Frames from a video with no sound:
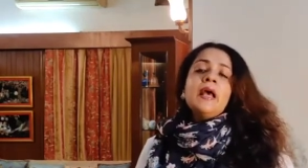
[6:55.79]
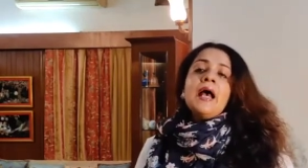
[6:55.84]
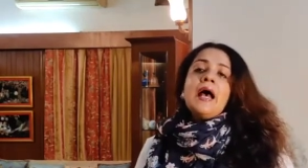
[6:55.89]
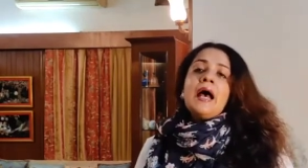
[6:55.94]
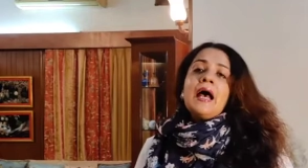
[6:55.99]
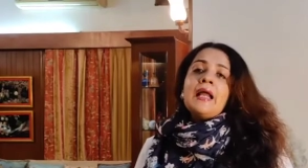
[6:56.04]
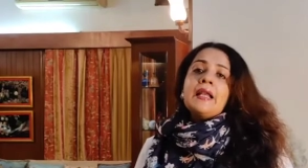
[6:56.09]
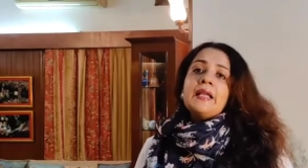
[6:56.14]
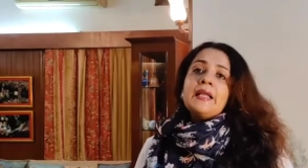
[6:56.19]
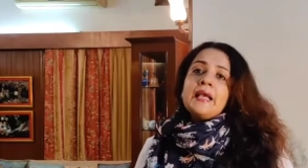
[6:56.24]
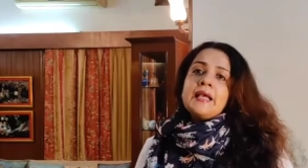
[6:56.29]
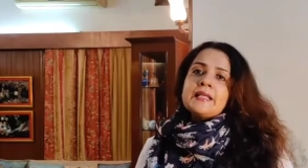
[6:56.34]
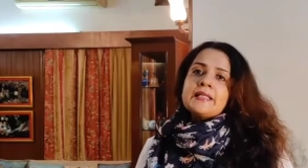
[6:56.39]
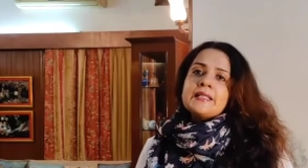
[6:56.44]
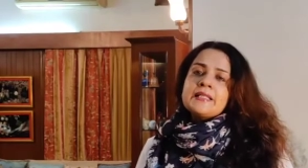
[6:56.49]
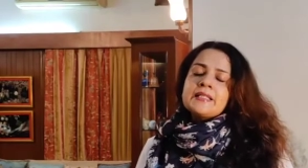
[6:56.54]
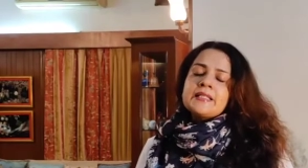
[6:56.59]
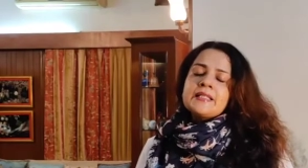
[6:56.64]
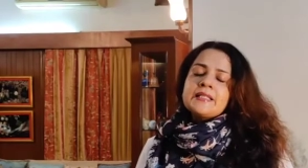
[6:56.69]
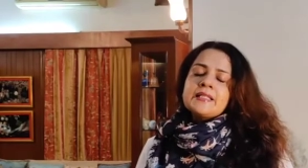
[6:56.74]
and
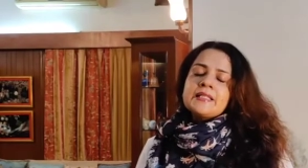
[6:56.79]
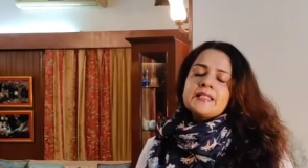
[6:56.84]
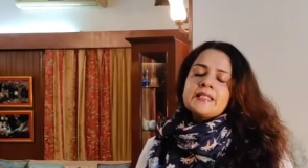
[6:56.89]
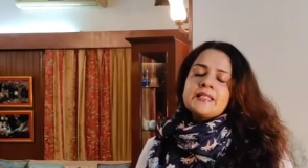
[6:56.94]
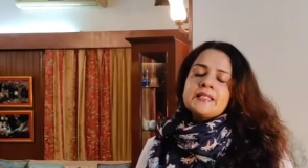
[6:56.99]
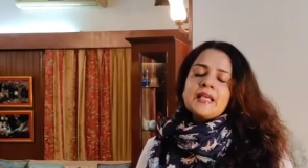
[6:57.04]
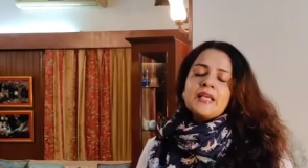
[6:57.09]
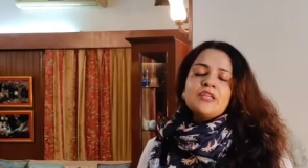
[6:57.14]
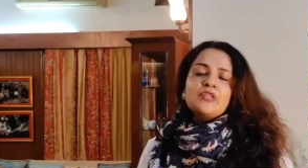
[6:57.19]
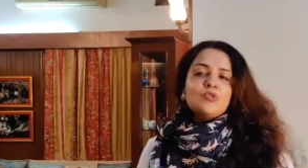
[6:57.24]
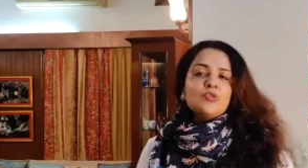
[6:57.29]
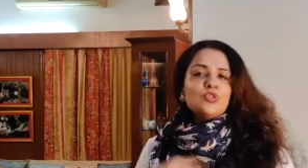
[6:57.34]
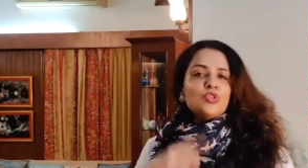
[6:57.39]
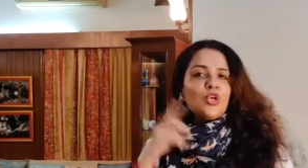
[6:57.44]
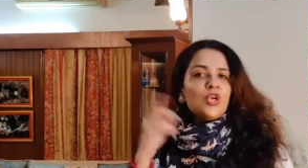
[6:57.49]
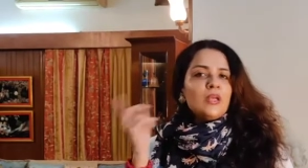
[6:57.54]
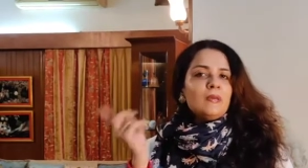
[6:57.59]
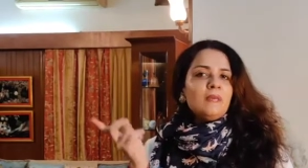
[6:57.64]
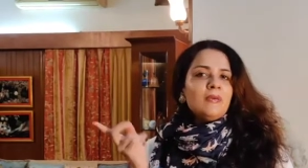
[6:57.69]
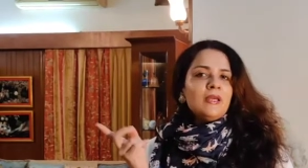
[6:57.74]
yes do
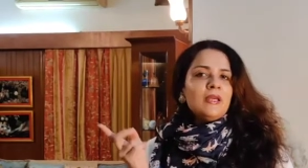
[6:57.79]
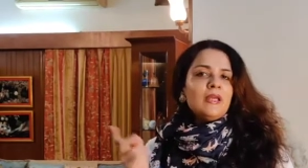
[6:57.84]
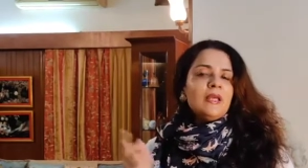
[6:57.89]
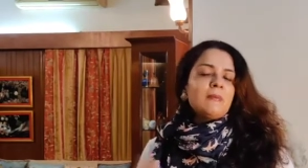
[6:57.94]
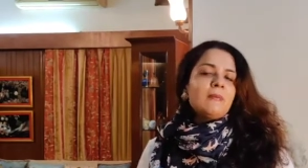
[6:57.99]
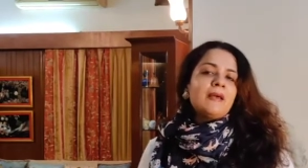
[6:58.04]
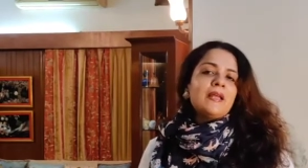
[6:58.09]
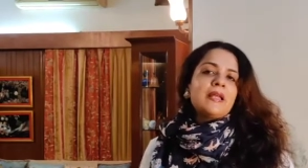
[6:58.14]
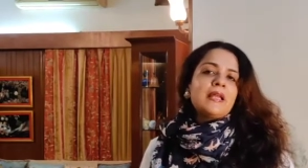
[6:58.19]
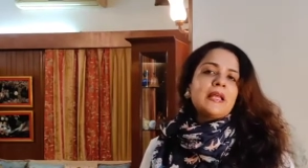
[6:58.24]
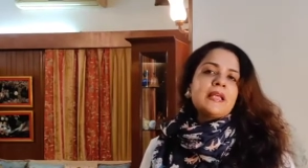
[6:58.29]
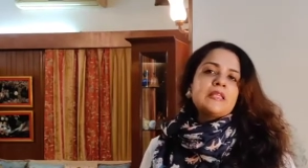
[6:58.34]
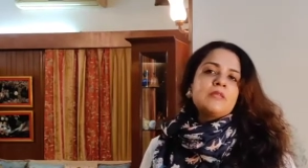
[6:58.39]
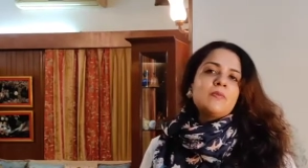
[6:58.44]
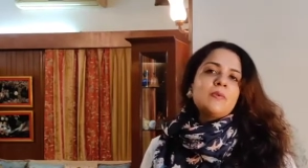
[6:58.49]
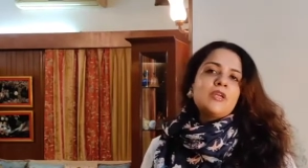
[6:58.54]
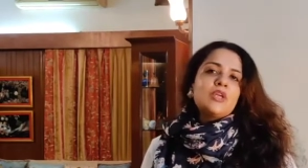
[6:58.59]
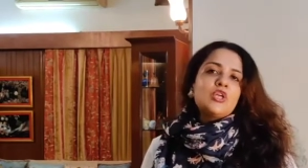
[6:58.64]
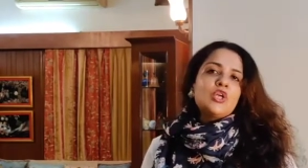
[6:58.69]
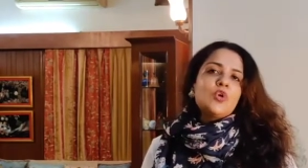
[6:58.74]
join me in my next
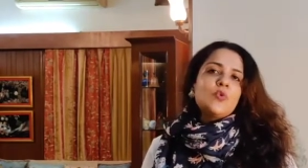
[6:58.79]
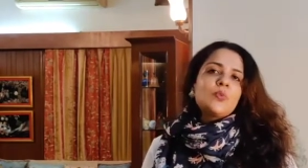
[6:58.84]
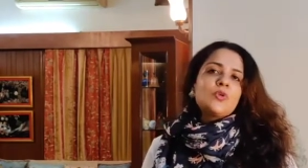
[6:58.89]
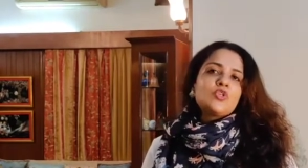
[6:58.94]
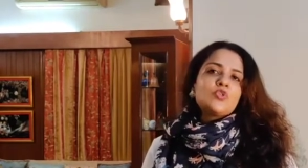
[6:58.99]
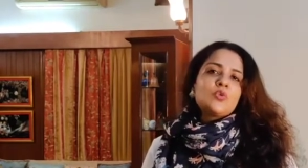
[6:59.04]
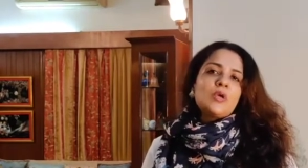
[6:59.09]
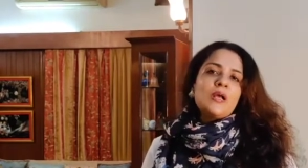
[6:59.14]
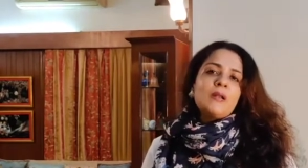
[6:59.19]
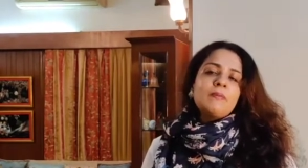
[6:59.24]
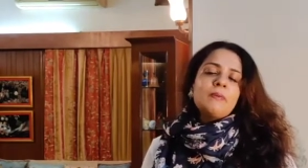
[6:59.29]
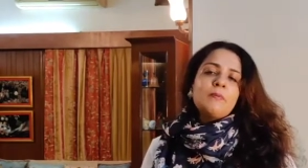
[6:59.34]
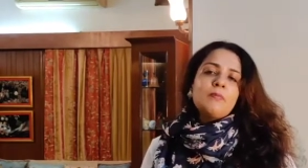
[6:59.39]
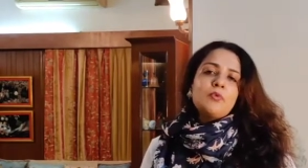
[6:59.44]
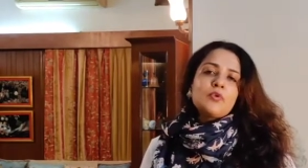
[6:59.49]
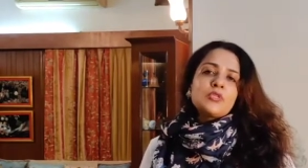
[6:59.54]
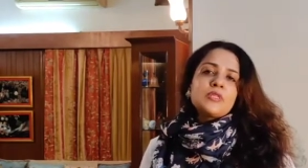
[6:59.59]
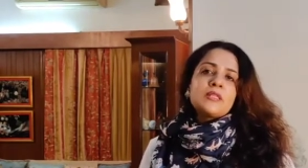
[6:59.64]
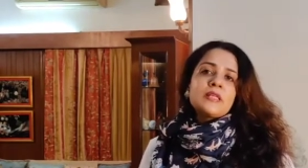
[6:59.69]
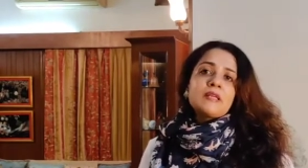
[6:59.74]
video which I'll be
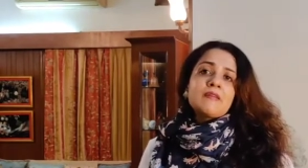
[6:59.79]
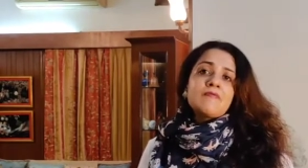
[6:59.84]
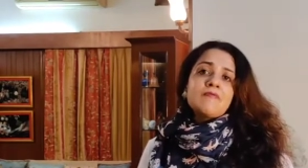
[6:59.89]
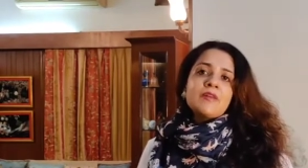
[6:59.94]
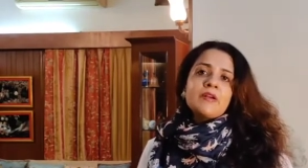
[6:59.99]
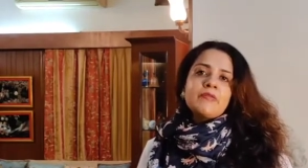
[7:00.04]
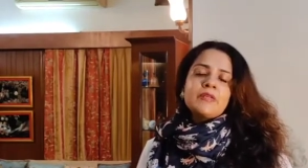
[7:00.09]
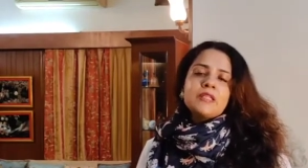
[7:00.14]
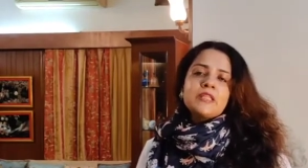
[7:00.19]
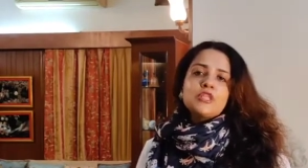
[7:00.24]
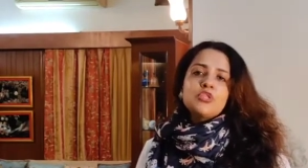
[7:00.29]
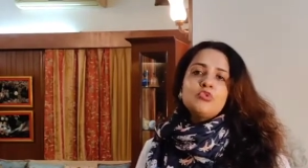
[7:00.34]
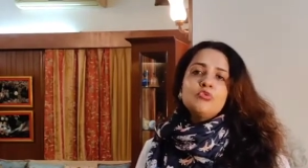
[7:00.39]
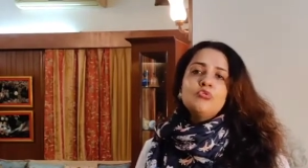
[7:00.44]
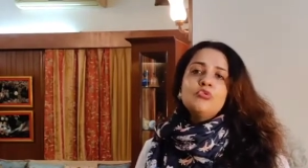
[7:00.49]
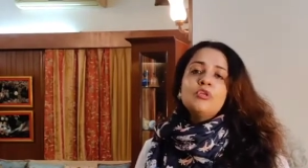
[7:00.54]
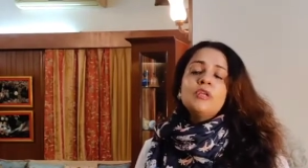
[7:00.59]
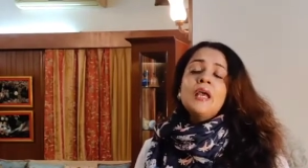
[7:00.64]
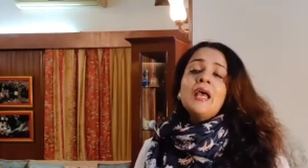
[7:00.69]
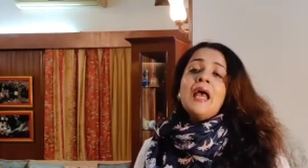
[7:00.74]
posting in very
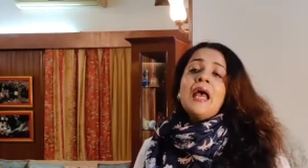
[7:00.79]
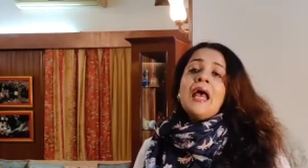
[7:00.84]
soon